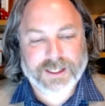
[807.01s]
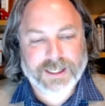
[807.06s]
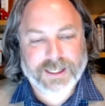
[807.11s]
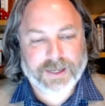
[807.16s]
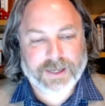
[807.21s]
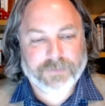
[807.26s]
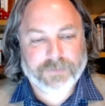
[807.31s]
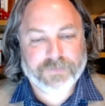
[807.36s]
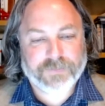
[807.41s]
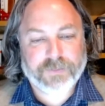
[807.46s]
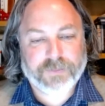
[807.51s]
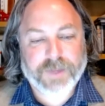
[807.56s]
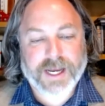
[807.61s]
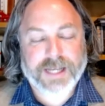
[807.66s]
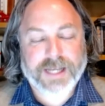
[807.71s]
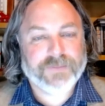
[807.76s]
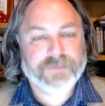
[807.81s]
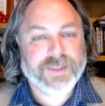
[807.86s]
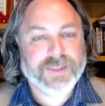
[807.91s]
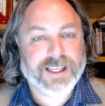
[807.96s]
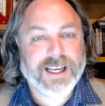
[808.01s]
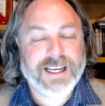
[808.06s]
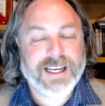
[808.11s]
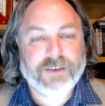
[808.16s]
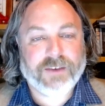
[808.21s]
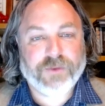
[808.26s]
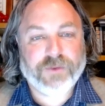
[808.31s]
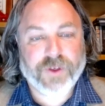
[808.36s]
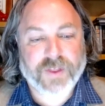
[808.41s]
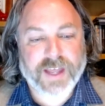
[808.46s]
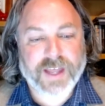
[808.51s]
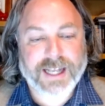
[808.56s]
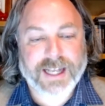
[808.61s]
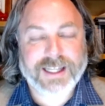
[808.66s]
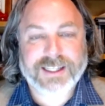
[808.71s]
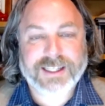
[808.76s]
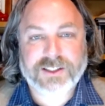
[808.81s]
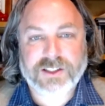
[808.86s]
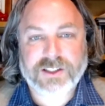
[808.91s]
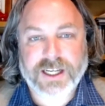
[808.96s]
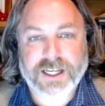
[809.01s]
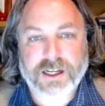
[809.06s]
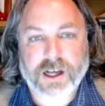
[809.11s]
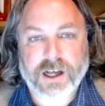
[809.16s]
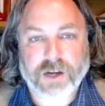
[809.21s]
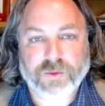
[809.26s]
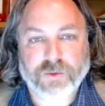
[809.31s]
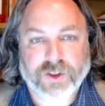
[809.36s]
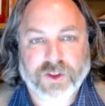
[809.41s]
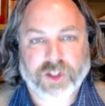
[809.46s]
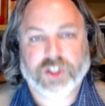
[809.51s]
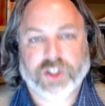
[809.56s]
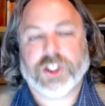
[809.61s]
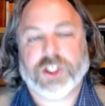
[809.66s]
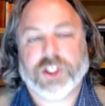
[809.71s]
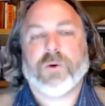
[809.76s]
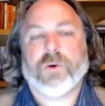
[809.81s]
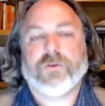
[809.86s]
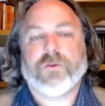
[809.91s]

But enough with that. Let's get on with the show.